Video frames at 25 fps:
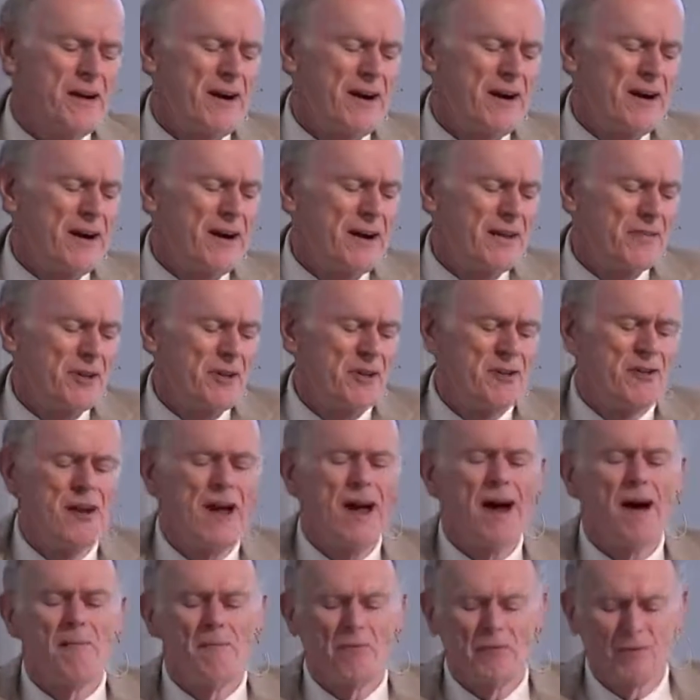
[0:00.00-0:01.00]
the
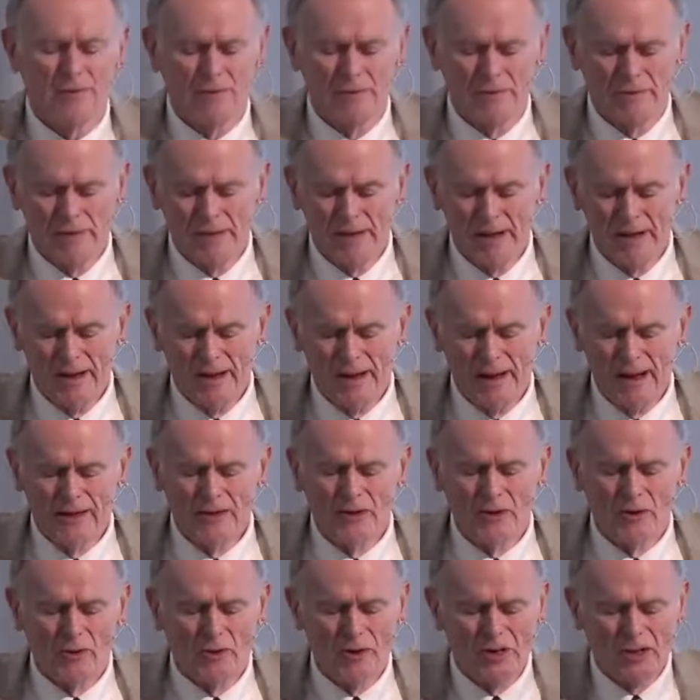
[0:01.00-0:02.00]
depth
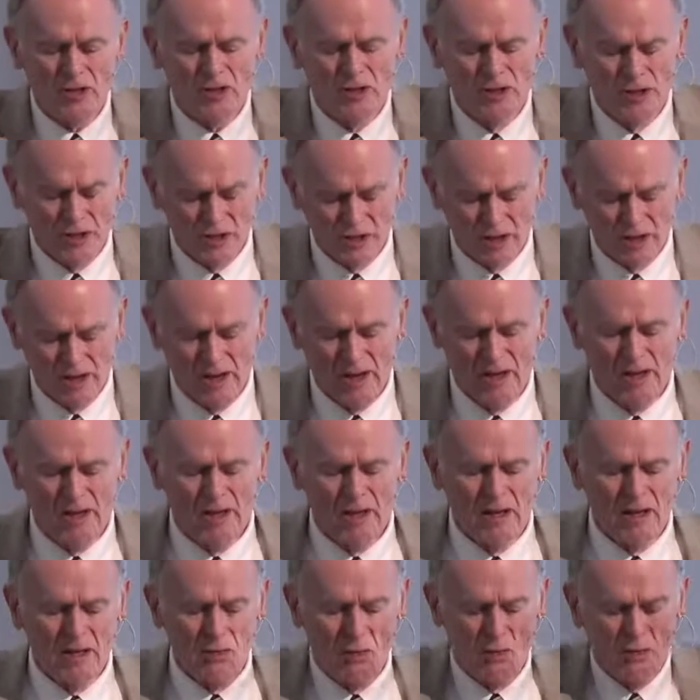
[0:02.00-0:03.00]
and the riches
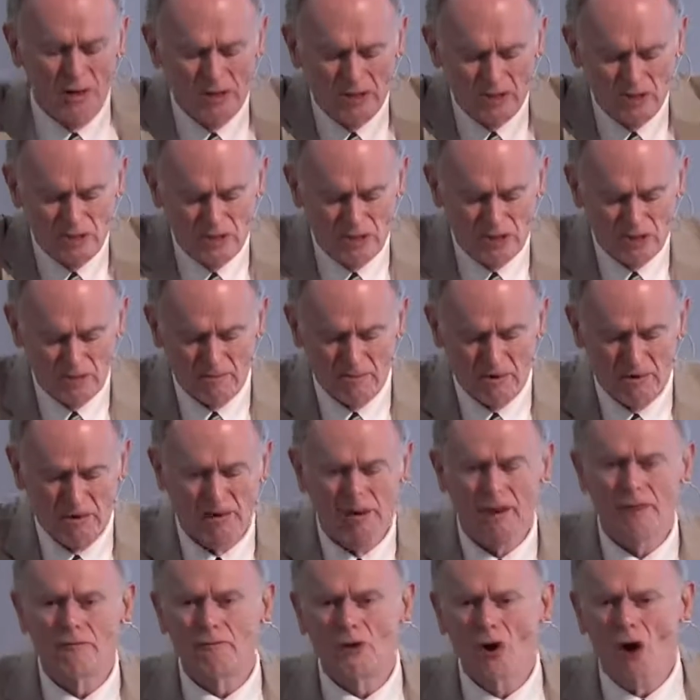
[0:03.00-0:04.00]
and wisdom
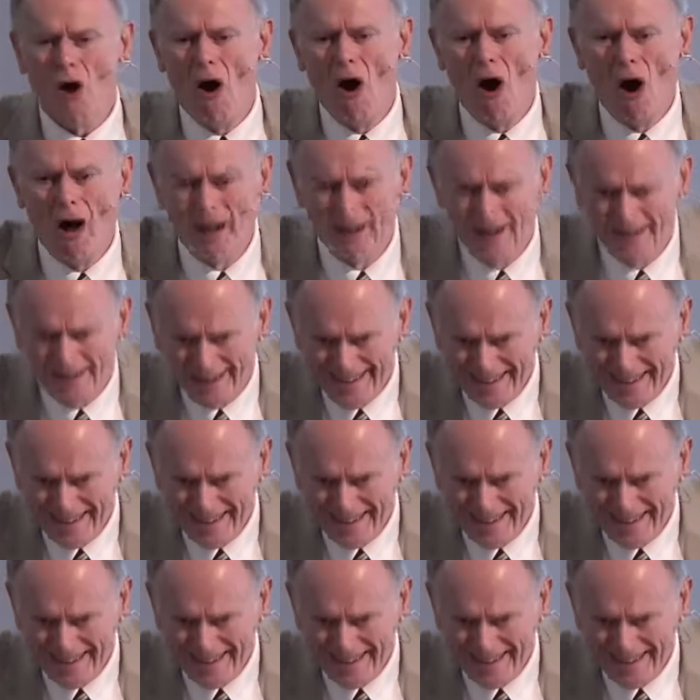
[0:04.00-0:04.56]
of God.